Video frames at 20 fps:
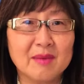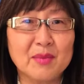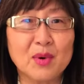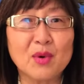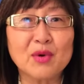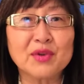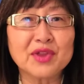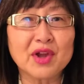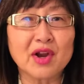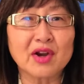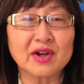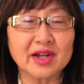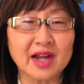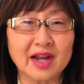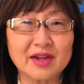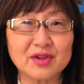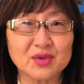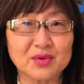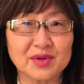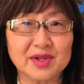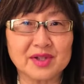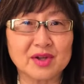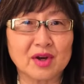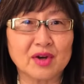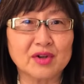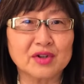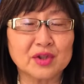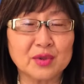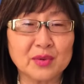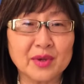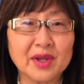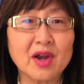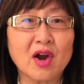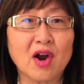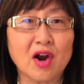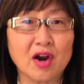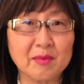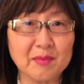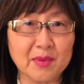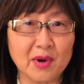Both our countries are doing our